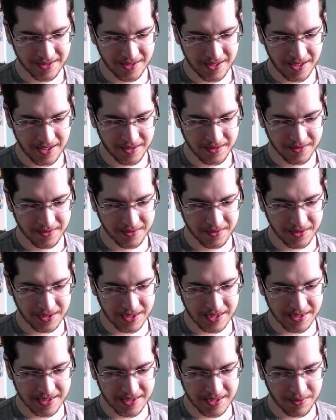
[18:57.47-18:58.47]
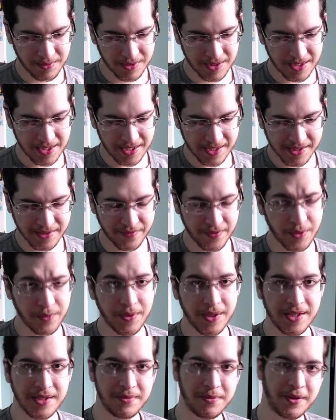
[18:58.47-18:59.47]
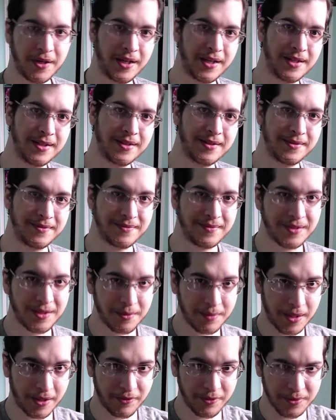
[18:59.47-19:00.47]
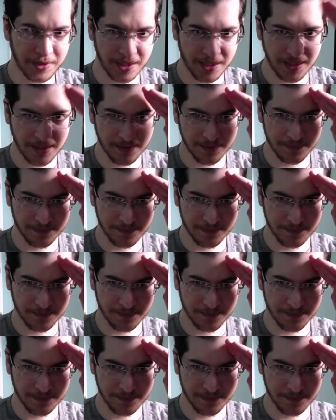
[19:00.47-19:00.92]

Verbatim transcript: yeah, let's see what the next few weeks bring. Bye everybody.